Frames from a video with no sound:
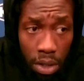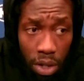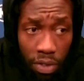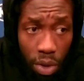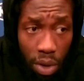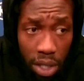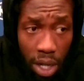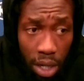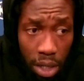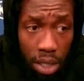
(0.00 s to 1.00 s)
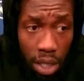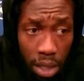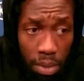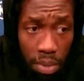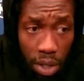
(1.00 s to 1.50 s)
have to go out there and, you
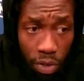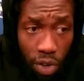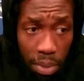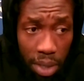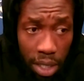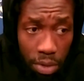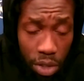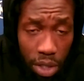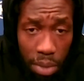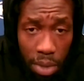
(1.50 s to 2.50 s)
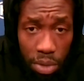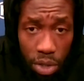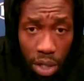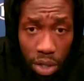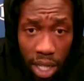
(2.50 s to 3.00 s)
know, build from it. And then when you come up
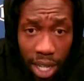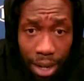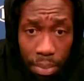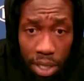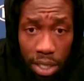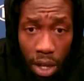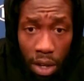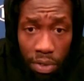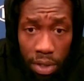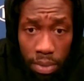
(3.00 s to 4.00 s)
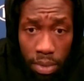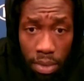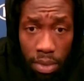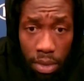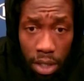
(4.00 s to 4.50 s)
short, you get kind of pissed off, and,
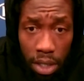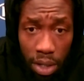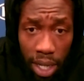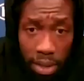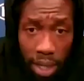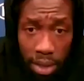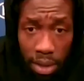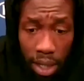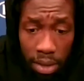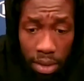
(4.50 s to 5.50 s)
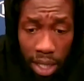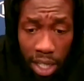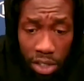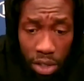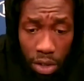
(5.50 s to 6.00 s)
you know, that
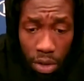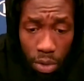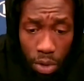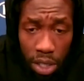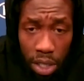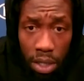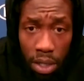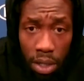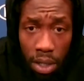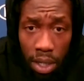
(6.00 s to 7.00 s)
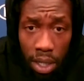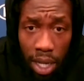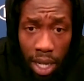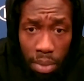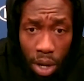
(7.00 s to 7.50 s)
gives you a little wood to
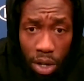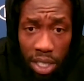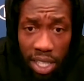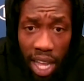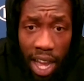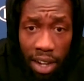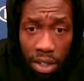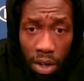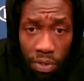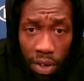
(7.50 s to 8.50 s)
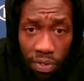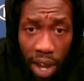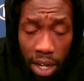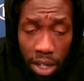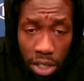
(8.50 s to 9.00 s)
kind of burn inside, you know, for the
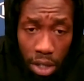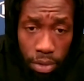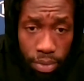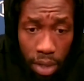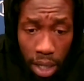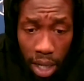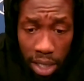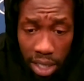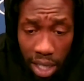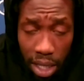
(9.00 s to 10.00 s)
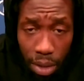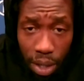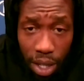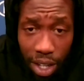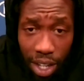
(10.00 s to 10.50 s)
fire. So I just say,
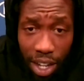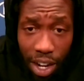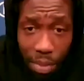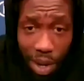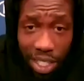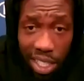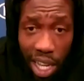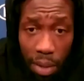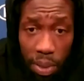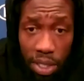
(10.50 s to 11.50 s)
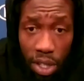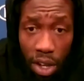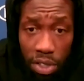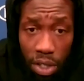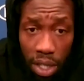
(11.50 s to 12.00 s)
look, everybody's just kind of pissed
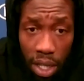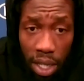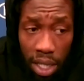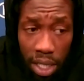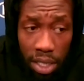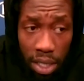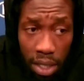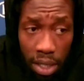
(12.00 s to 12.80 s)
off. So, yeah, it is,